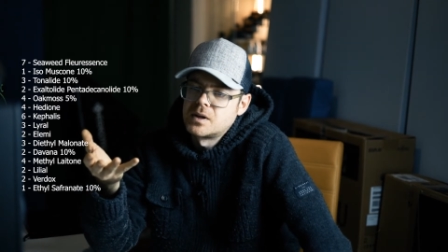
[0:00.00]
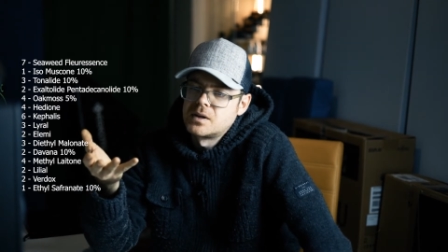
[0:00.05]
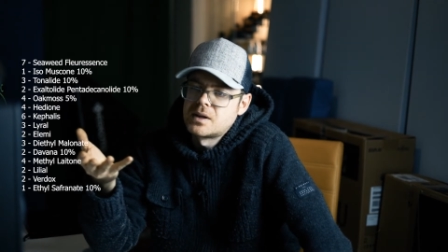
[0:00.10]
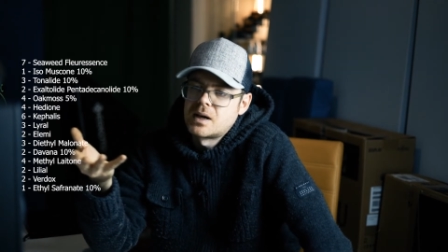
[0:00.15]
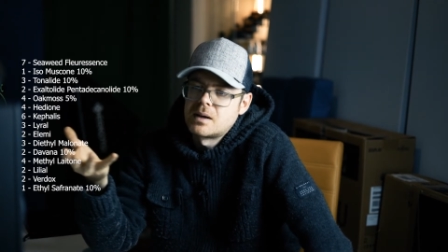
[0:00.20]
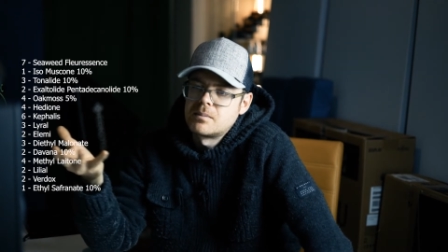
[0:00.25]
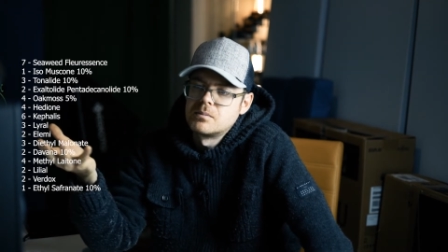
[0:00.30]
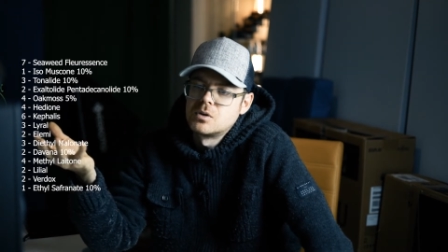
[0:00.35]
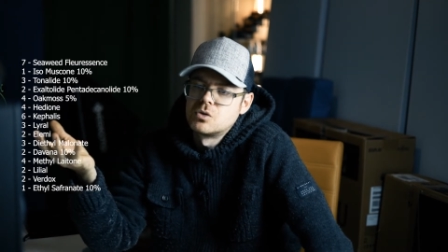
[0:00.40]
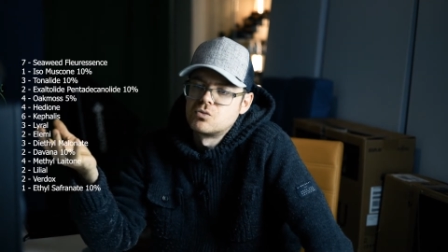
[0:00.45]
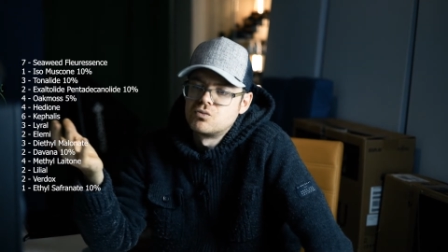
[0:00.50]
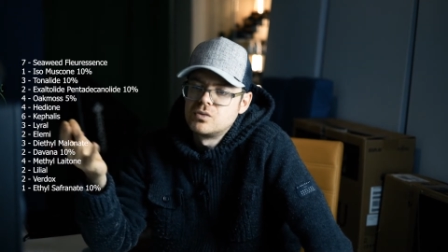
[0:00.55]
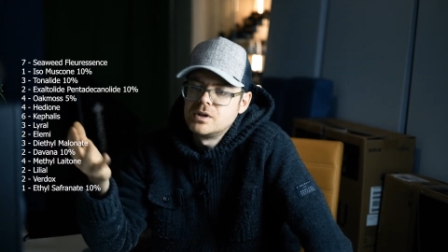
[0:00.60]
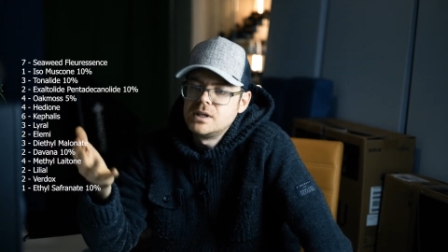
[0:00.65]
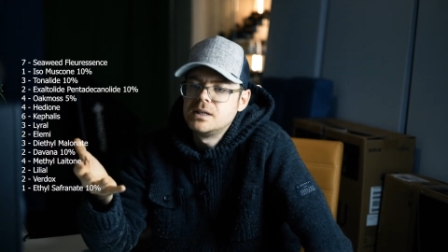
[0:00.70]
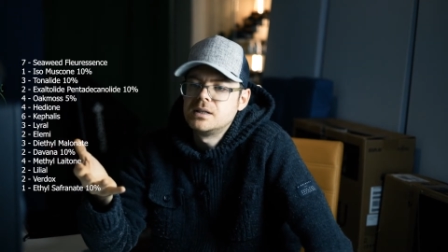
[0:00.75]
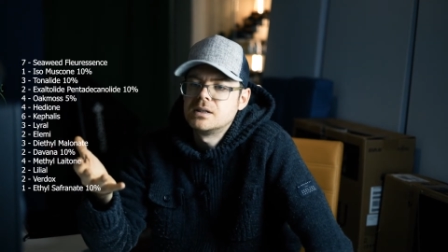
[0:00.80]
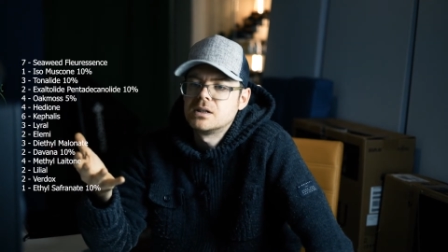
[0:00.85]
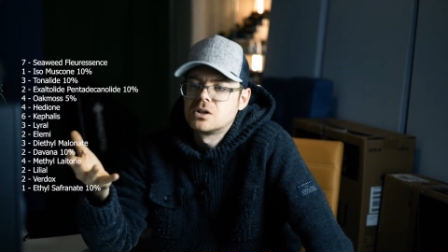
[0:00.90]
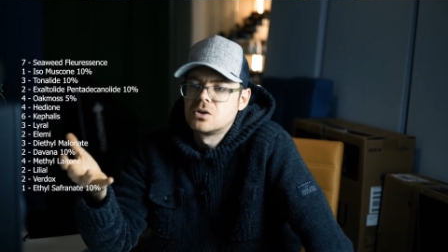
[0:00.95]
that
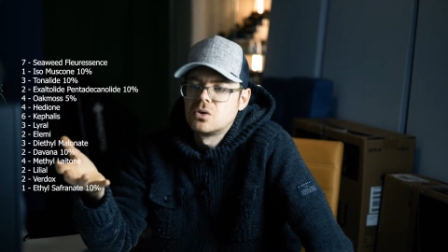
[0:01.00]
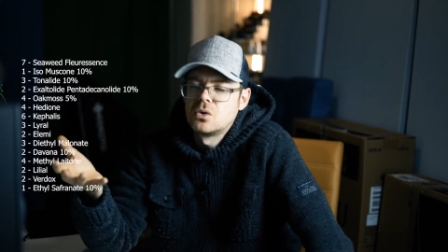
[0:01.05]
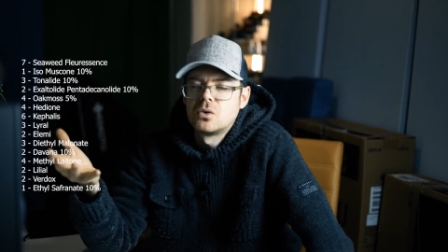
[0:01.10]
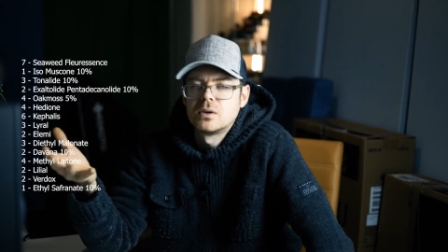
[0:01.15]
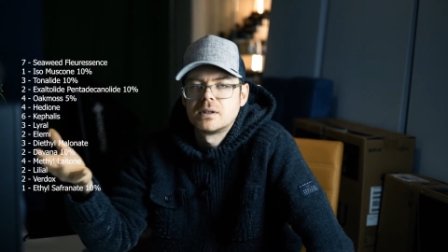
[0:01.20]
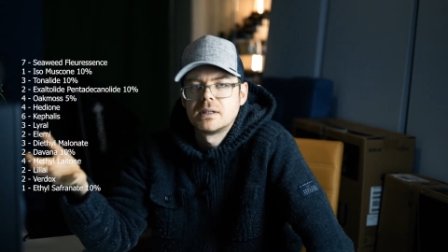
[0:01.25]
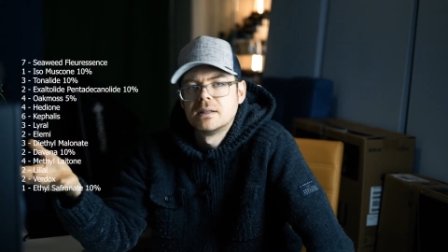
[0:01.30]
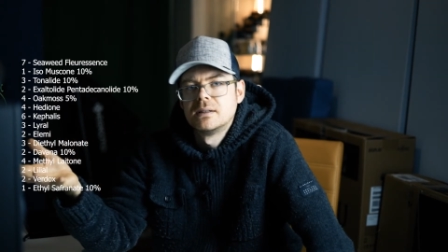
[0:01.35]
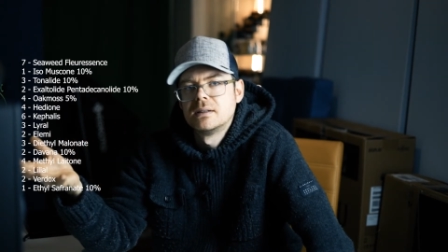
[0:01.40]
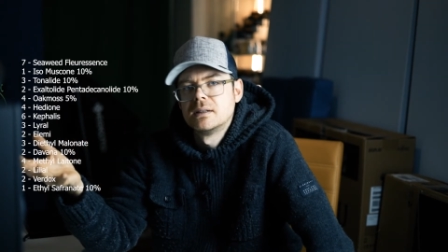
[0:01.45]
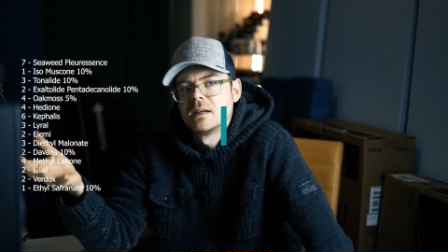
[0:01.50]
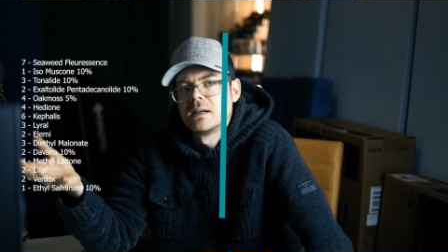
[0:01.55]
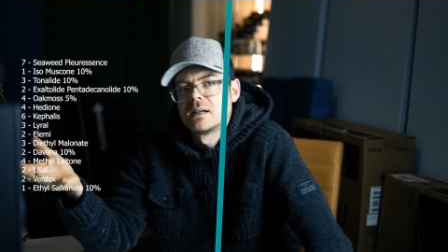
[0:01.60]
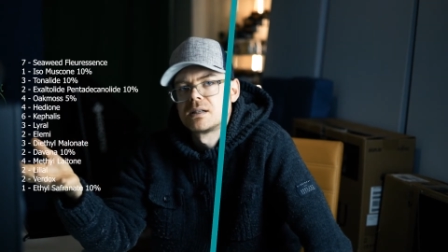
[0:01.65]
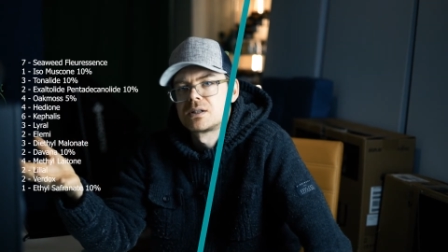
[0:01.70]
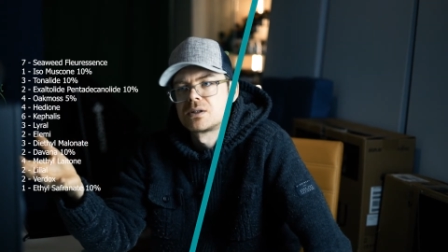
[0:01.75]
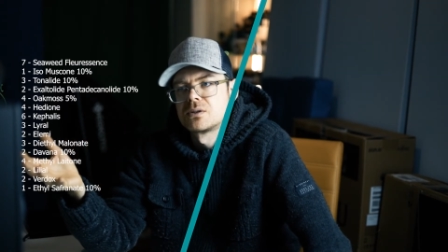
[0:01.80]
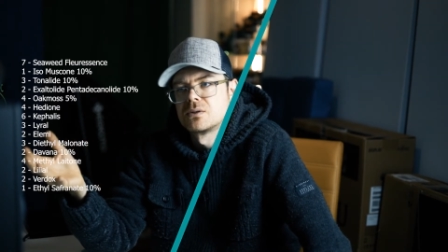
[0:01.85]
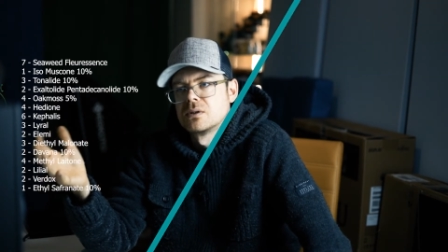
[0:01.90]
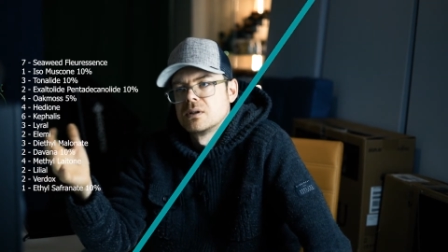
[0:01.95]
marine accord in there,
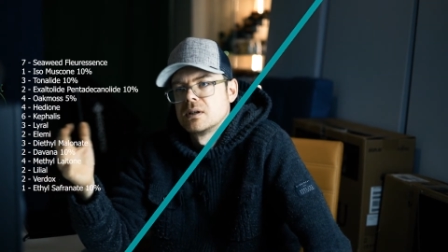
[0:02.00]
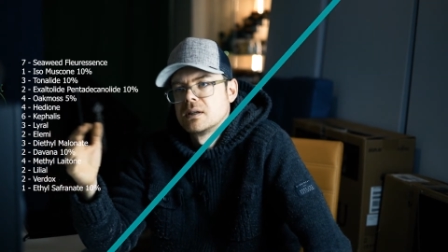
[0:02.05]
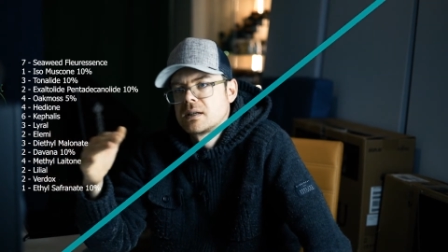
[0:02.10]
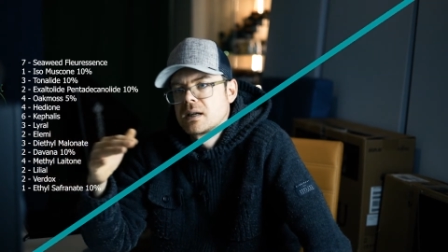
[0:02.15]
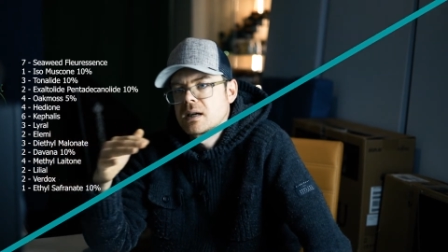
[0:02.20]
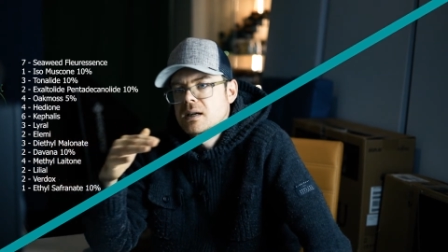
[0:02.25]
so it